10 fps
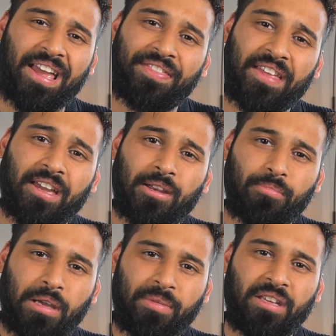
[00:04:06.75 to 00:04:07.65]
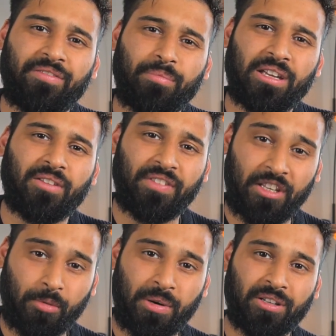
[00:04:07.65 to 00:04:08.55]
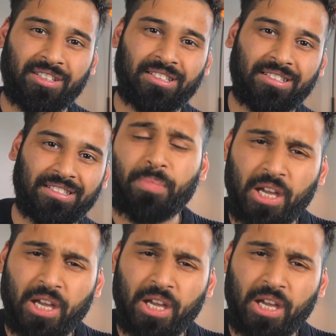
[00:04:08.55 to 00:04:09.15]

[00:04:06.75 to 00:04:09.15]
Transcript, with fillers: and then maybe even make a video about it.